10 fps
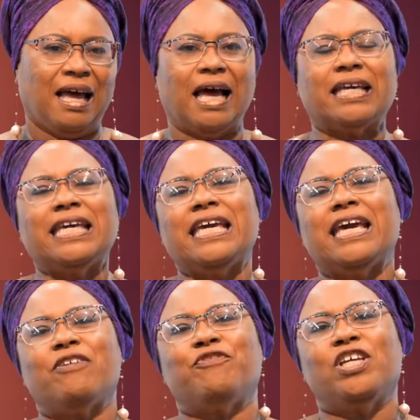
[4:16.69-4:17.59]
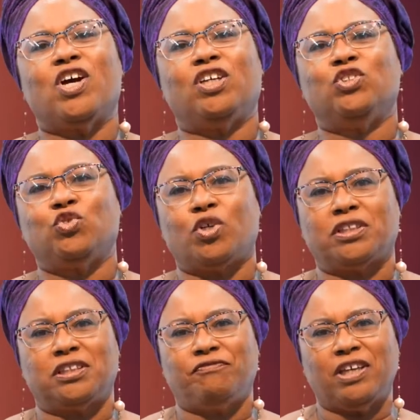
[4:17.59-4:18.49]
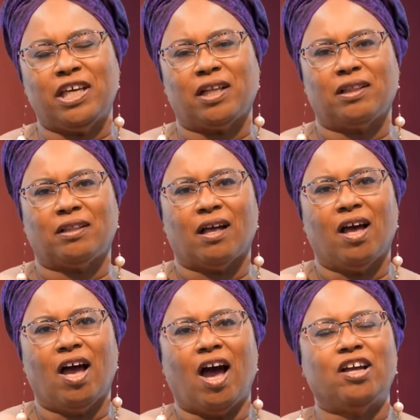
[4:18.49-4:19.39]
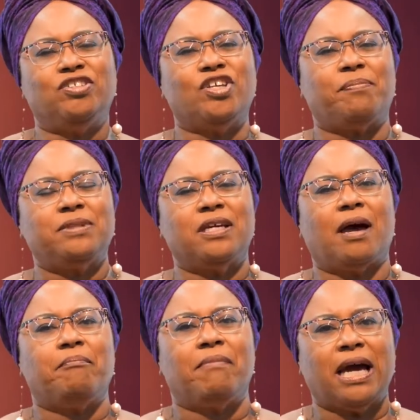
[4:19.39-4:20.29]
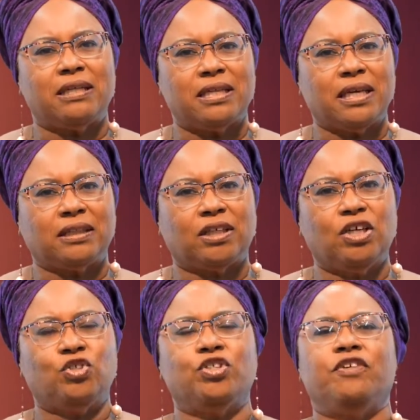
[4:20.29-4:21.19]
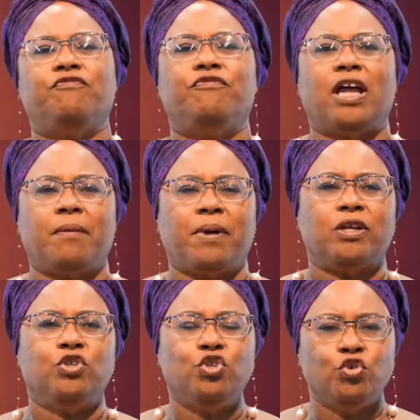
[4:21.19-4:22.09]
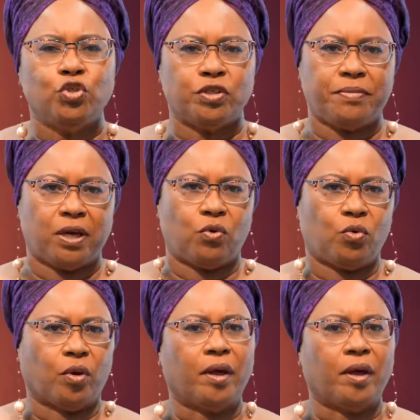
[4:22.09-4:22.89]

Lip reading: a carefully constructed vehicle adopting a mandate to develop a new Tobago